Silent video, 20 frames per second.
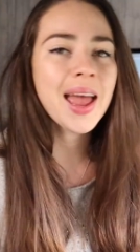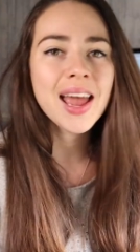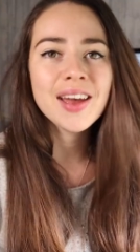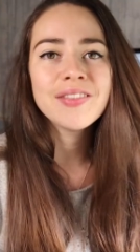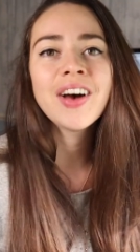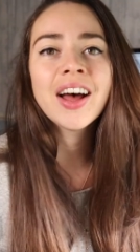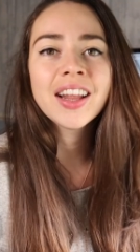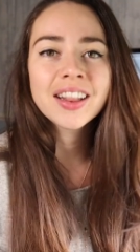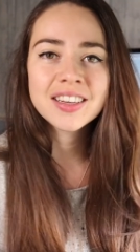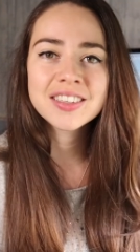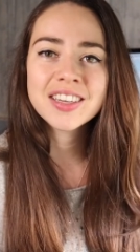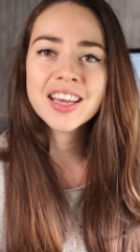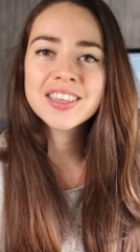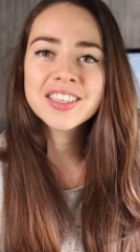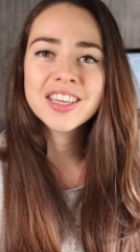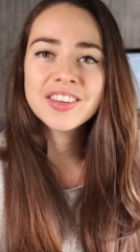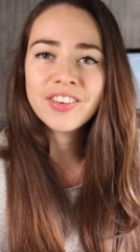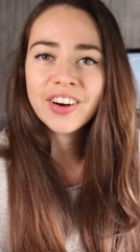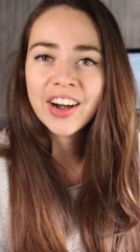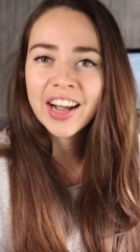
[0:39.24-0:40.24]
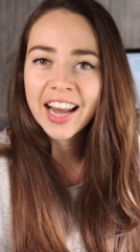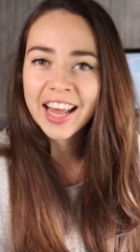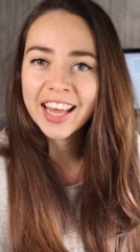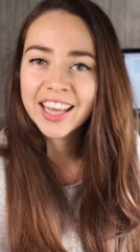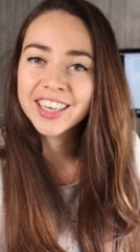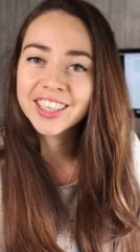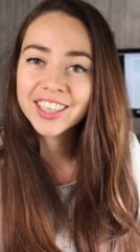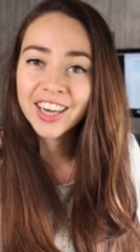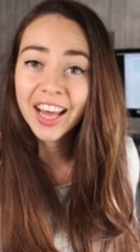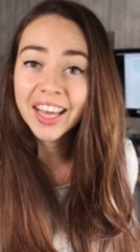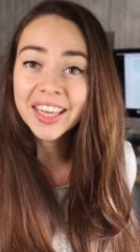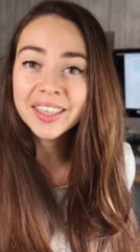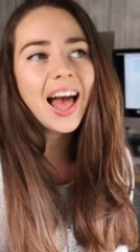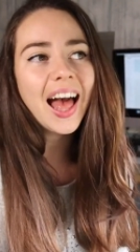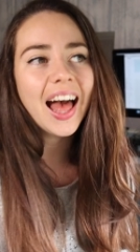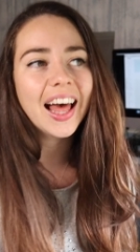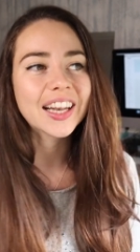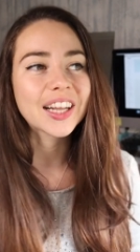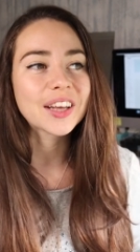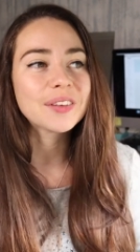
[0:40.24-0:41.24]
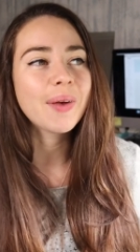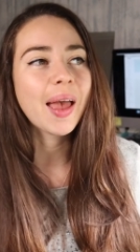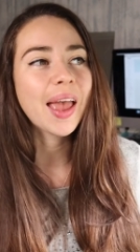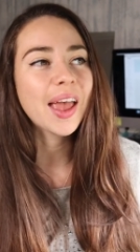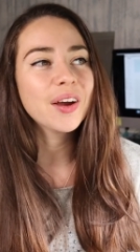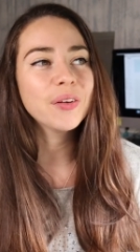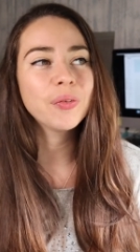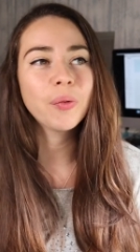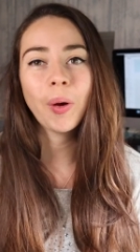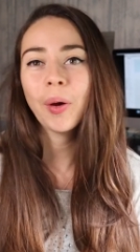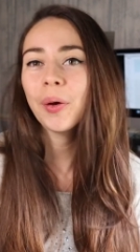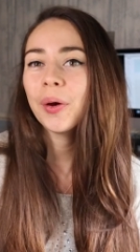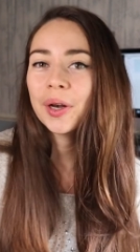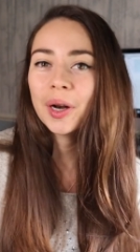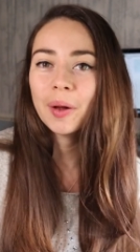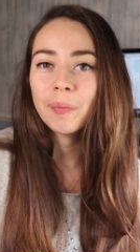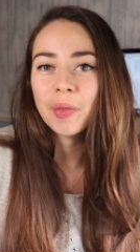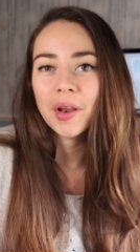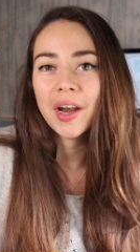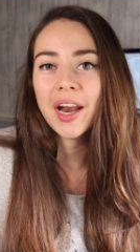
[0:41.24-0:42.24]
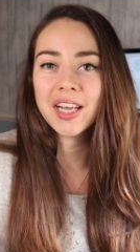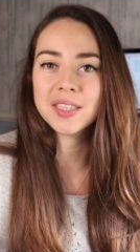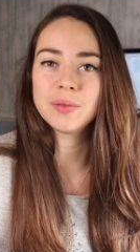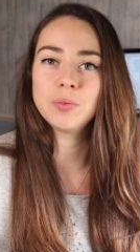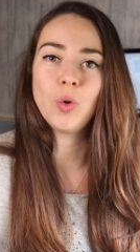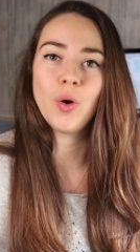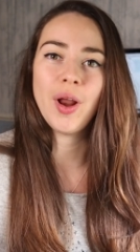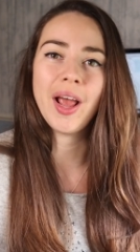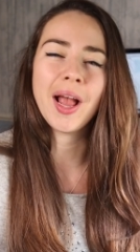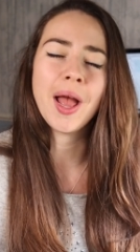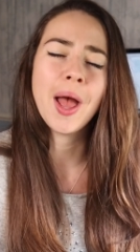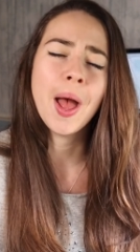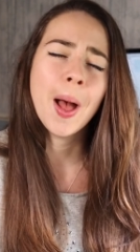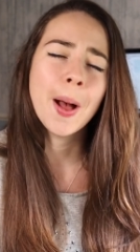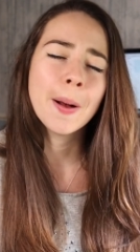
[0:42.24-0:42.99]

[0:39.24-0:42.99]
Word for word: may have had this idea very late at night and I may have woken up the next morning